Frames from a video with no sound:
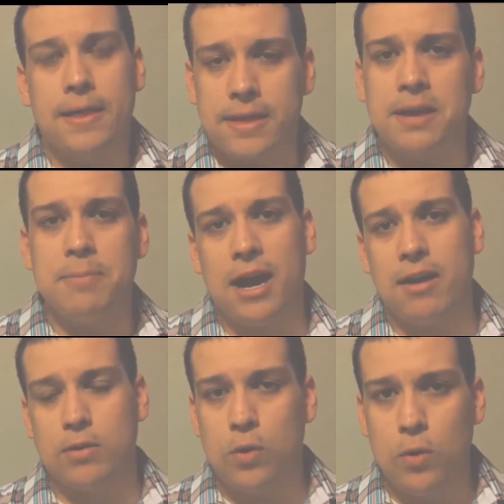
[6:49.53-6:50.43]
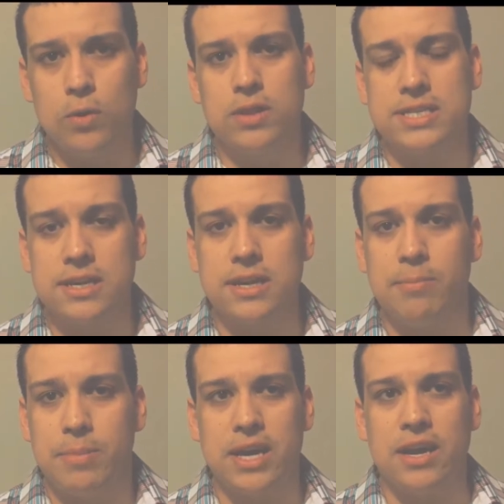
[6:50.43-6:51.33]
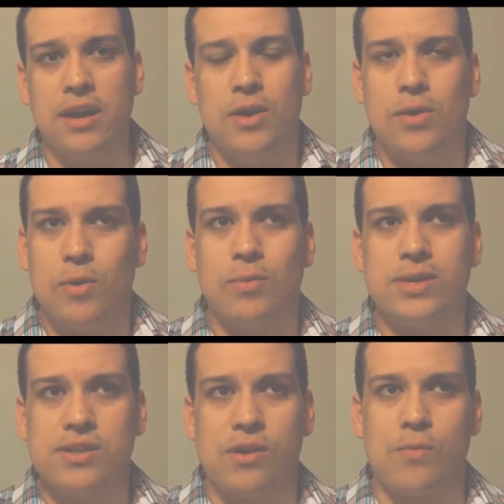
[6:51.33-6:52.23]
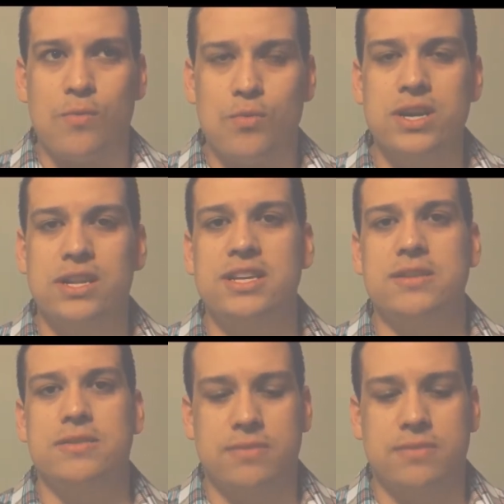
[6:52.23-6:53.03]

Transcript: think about how cool it's going to be when we start really